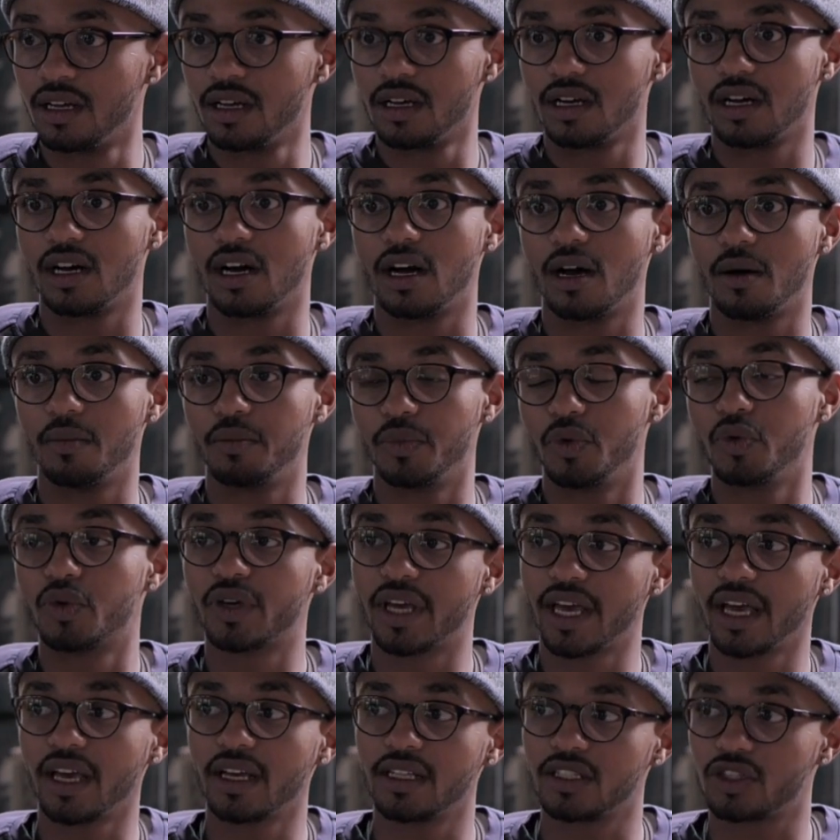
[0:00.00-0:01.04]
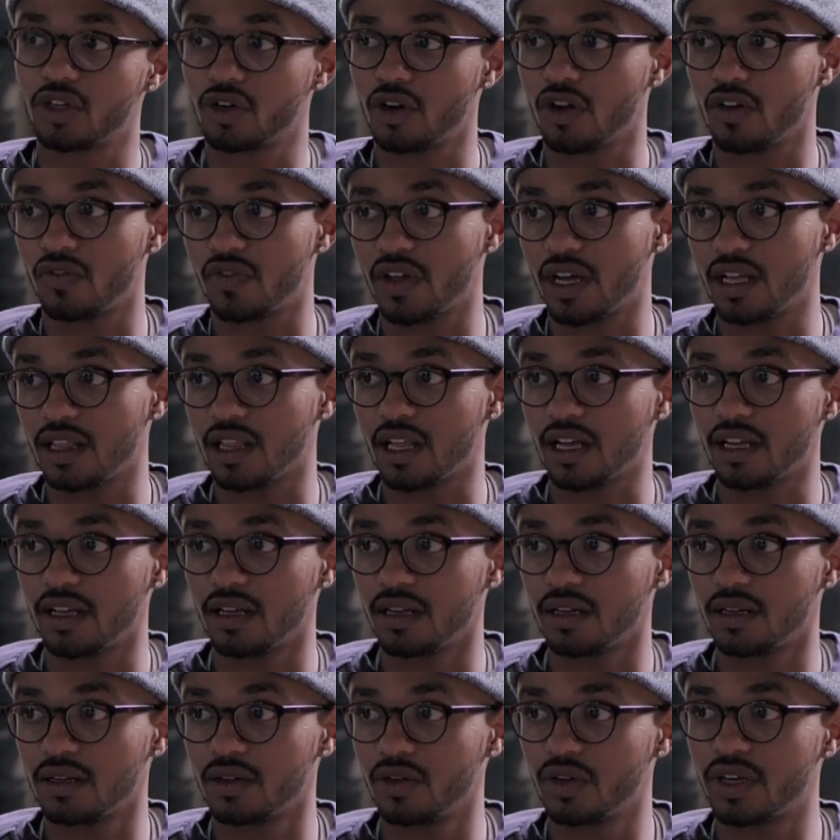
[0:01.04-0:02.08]
You can't turn off that
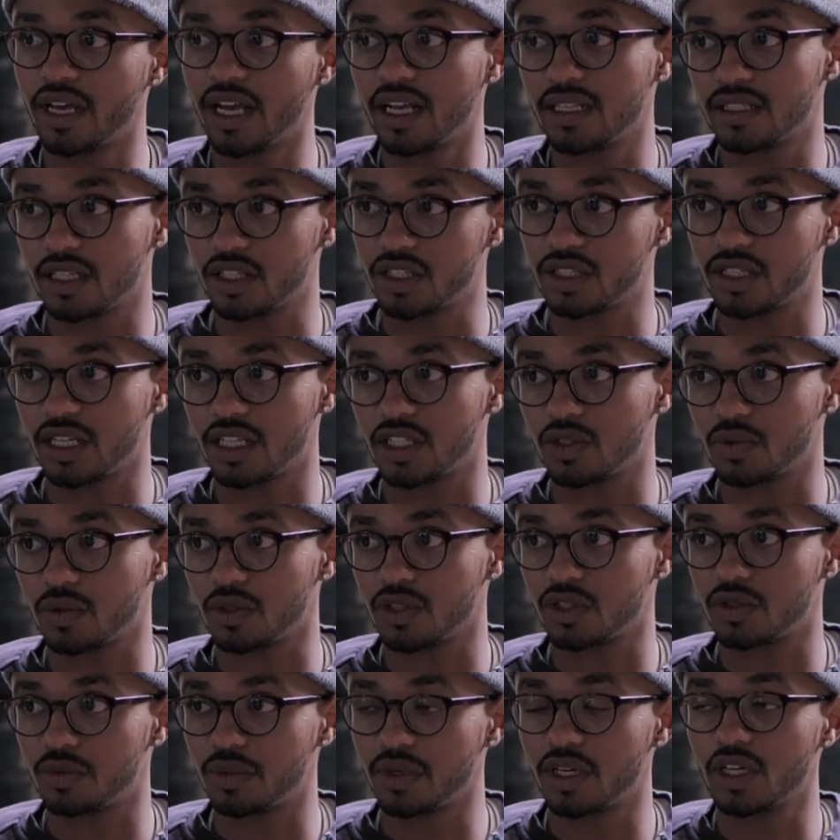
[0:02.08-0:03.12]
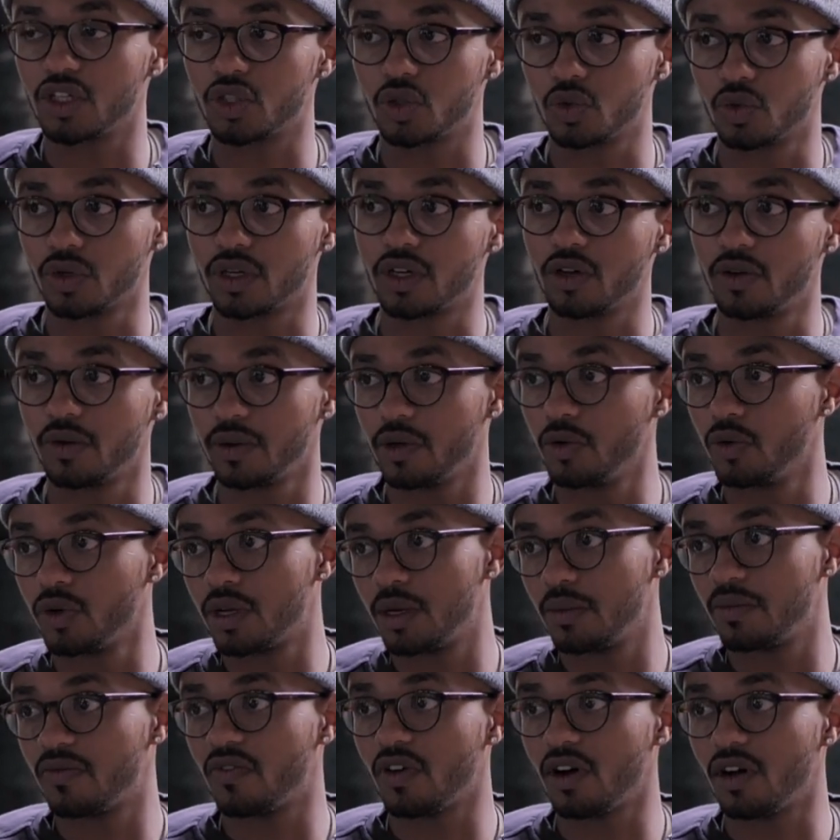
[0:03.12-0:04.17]
light. You can't touch that switch because you'll
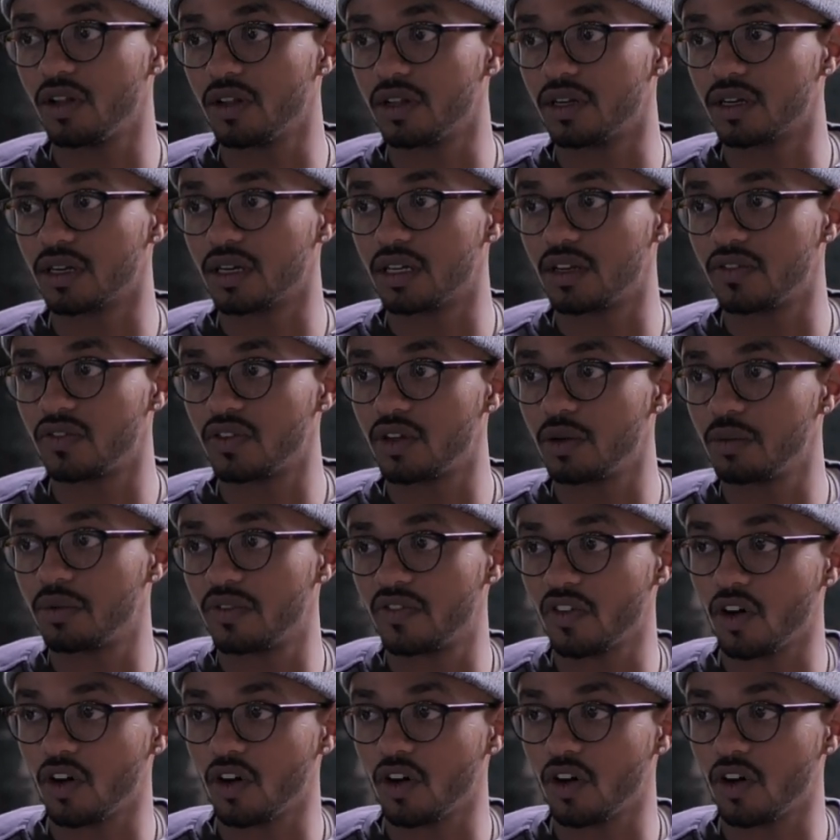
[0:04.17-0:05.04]
keep falling. And if you keep